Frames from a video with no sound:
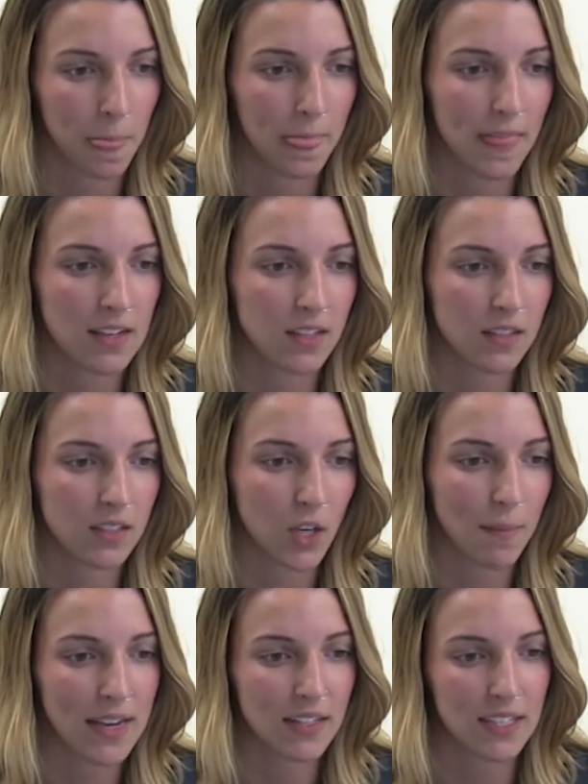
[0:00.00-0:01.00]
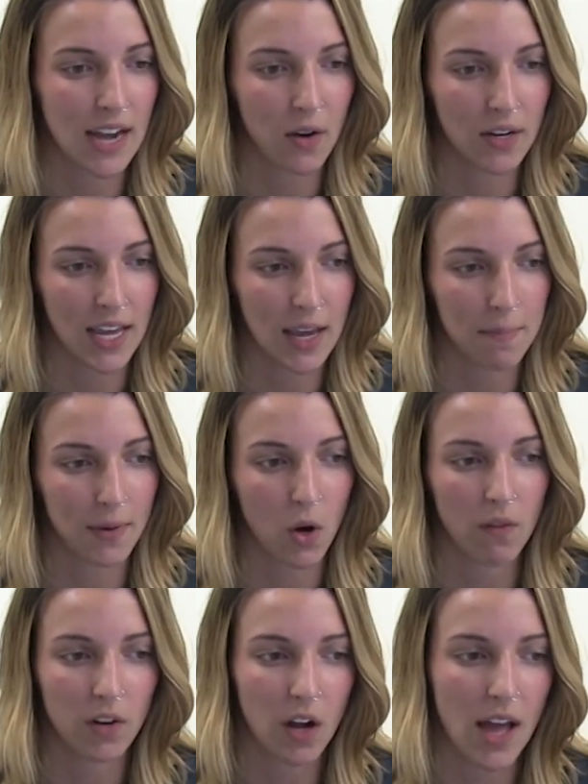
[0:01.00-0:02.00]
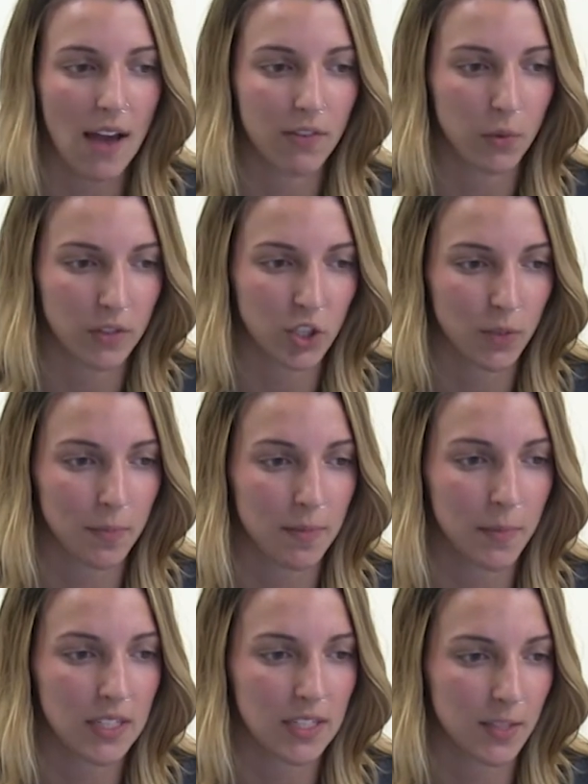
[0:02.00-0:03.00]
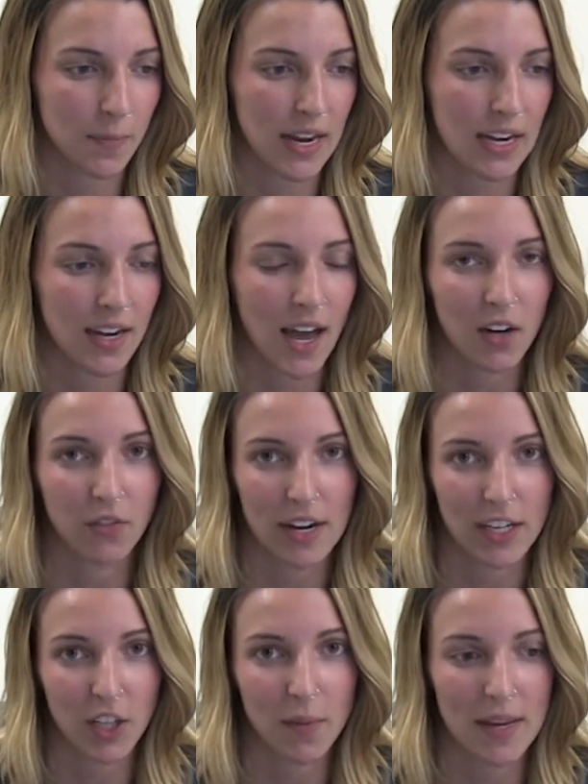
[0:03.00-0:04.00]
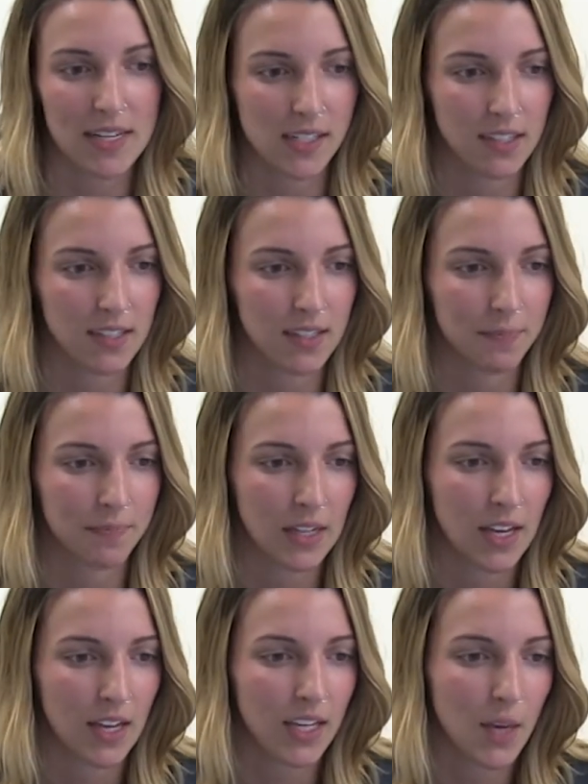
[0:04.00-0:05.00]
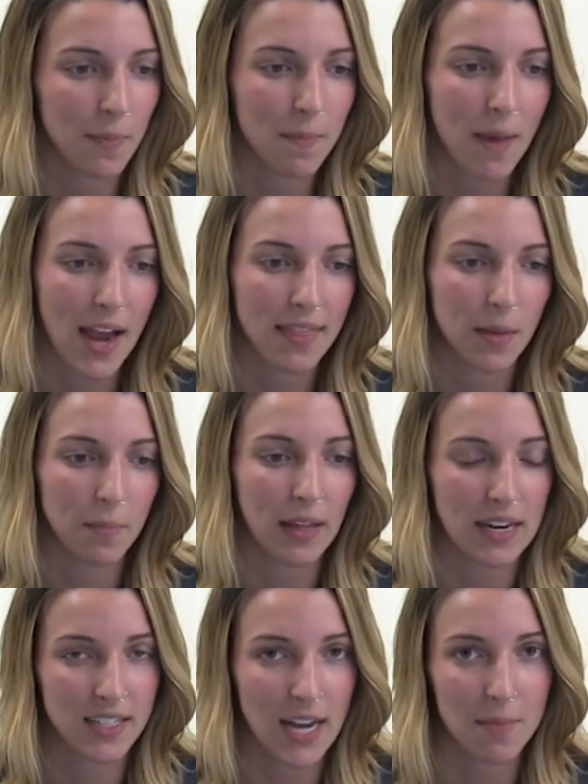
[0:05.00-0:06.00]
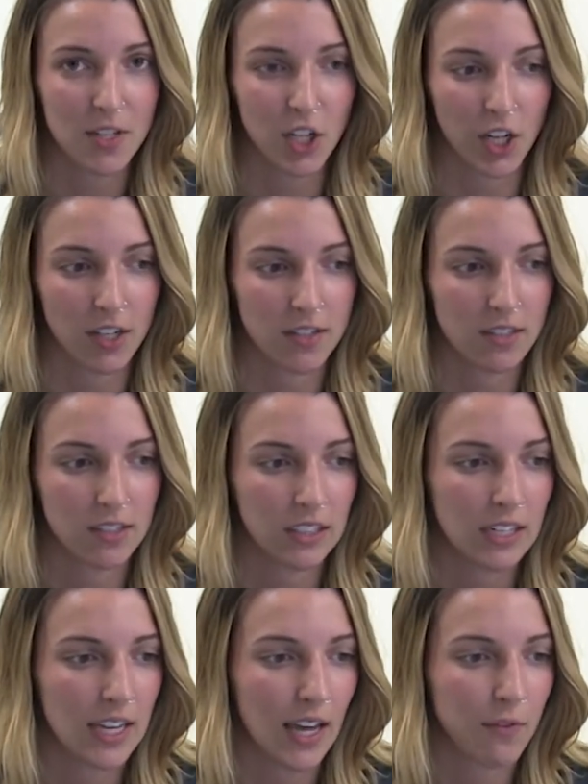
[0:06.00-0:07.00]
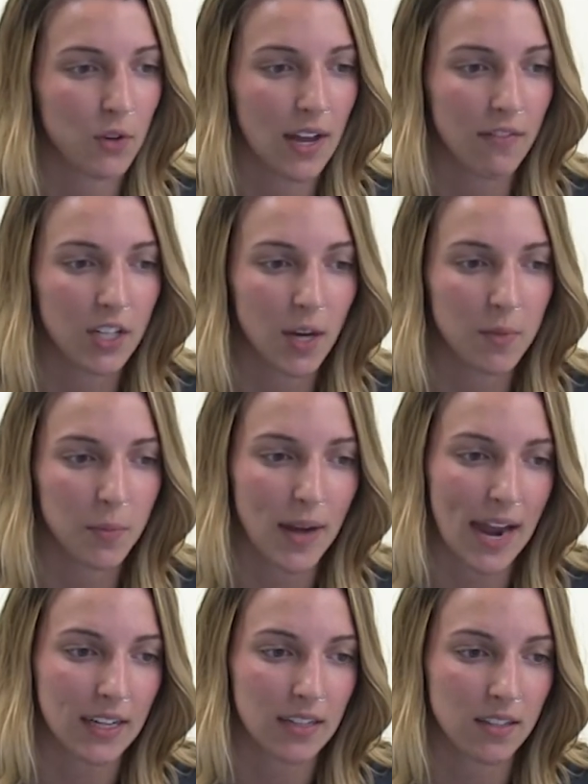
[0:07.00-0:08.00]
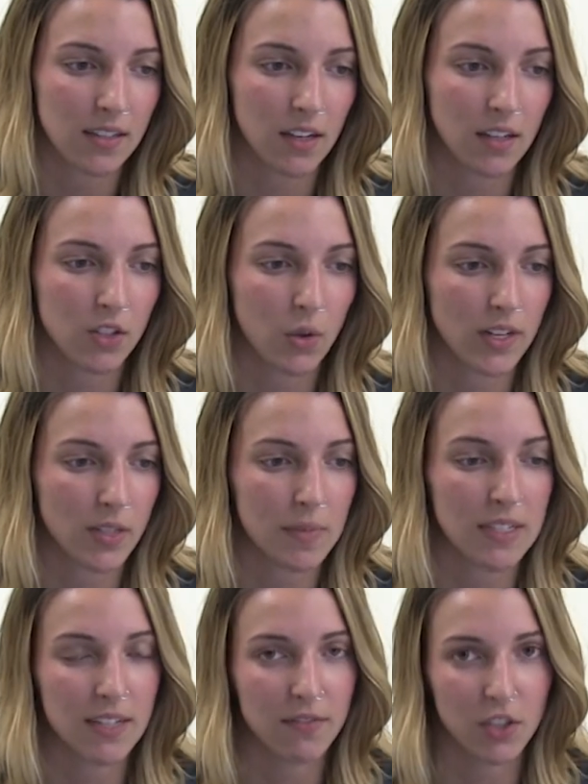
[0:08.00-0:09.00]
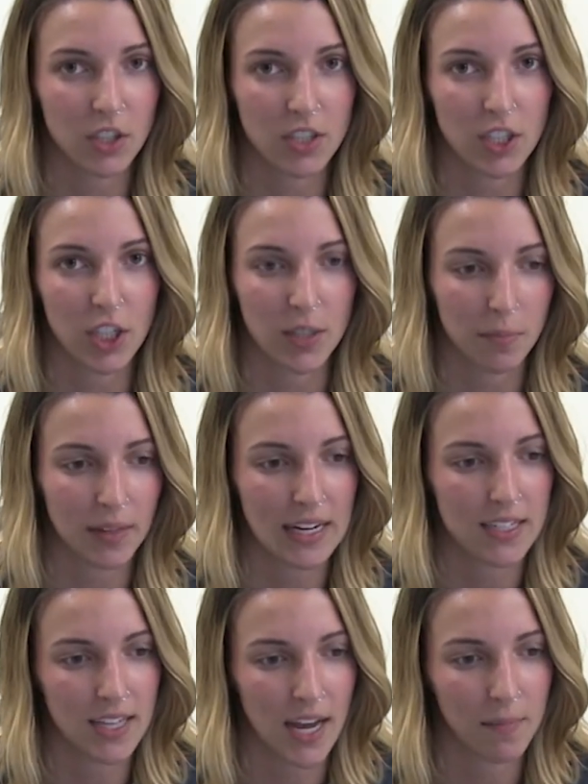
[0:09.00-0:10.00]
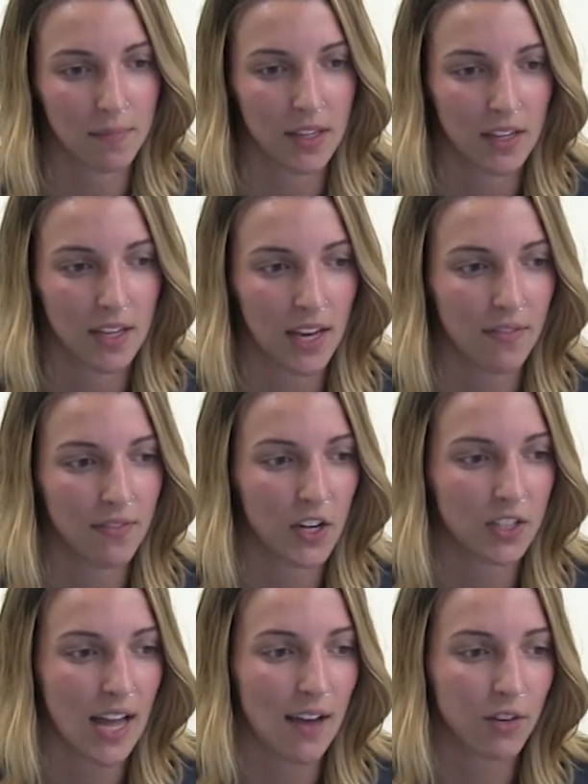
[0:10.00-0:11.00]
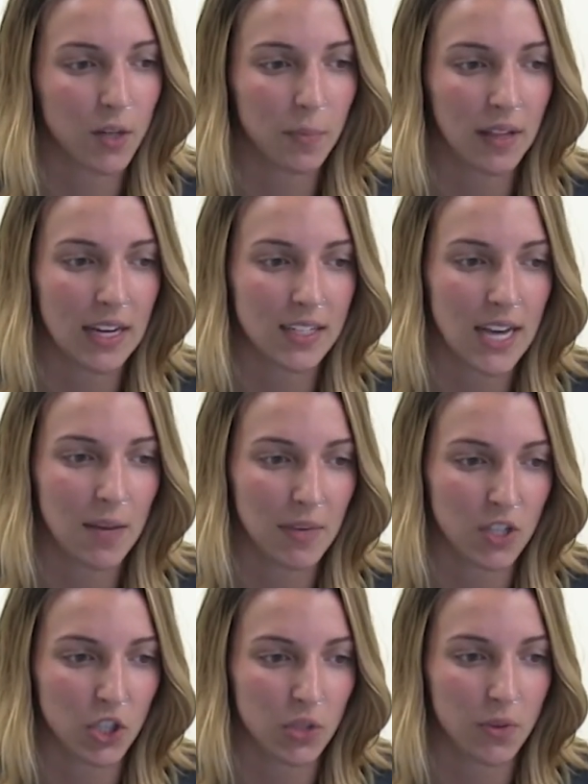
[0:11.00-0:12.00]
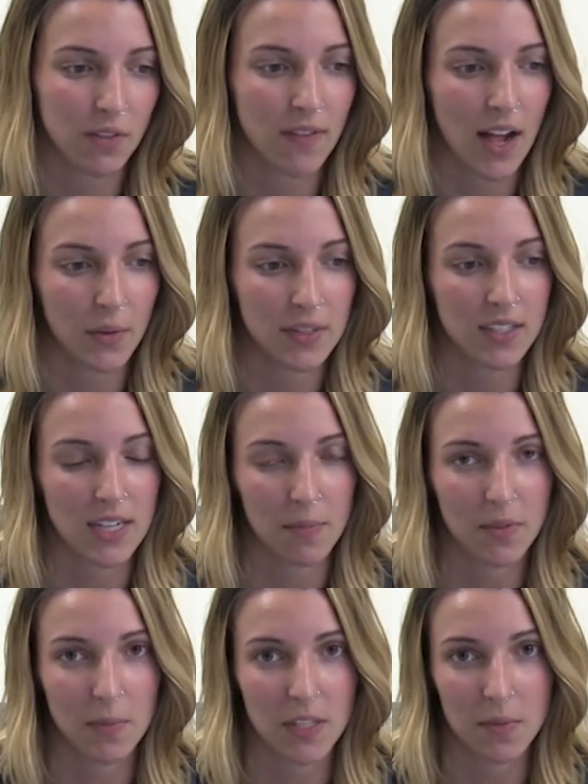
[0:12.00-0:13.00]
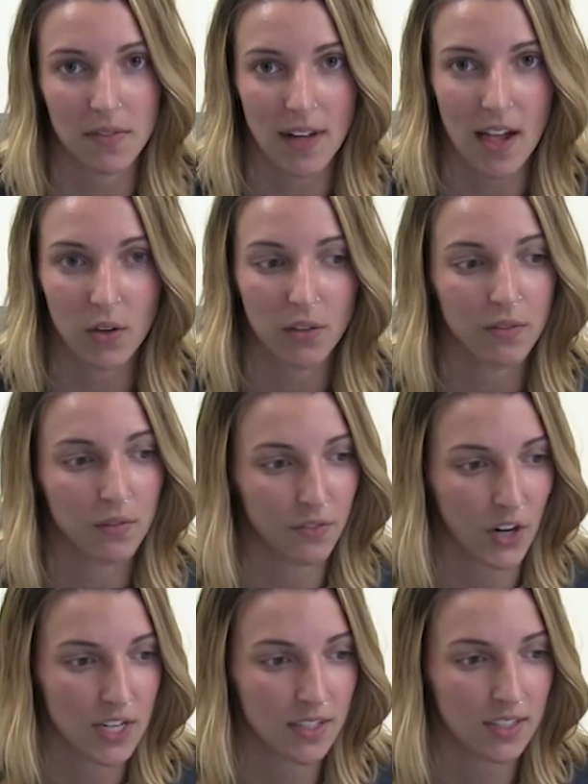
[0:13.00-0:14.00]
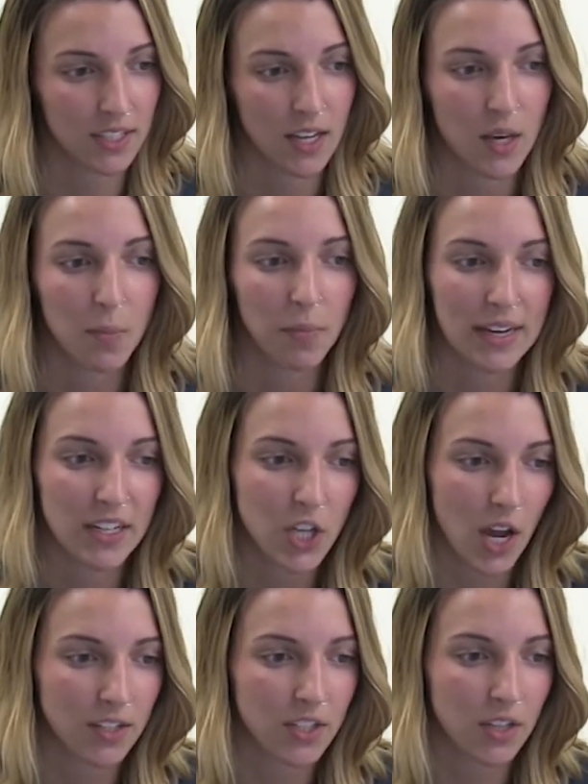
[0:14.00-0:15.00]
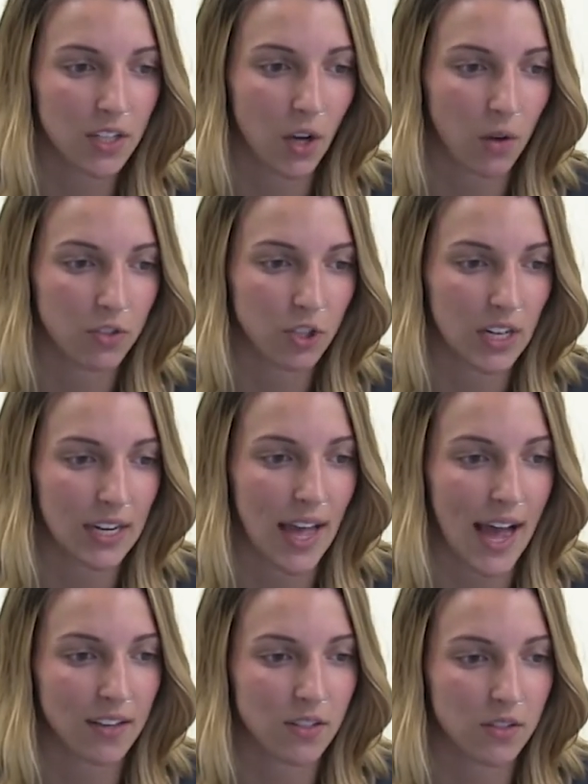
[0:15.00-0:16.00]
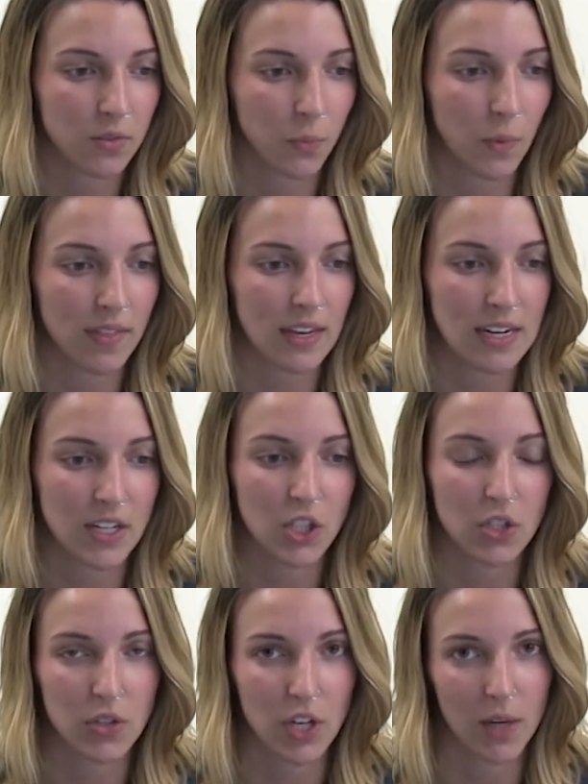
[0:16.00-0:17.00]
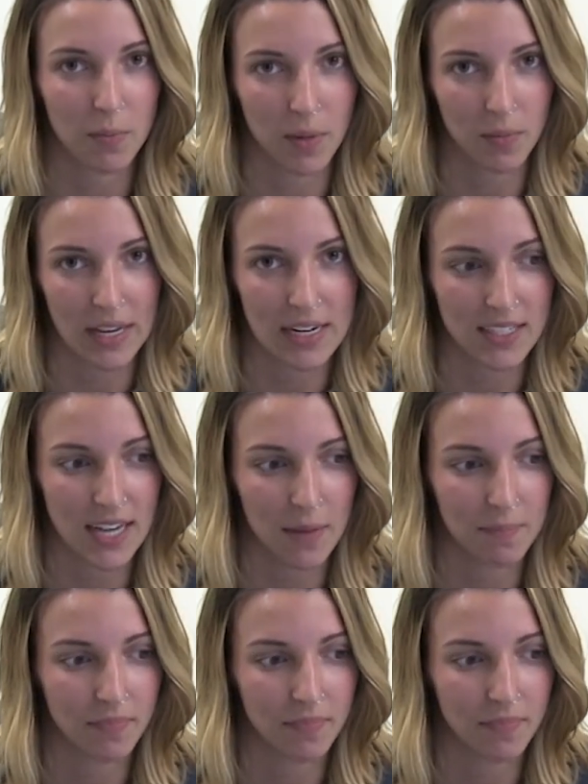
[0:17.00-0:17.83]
They still might sit out a game, but overall everyone should be participating on a regular basis. Keep in mind that playing time is earned. If you never come to practice, it is going to be difficult to earn playing time. If there is ever a playing time issue, the following steps must be followed. First, player talks to the coach and asks what they need to do to earn more playing time.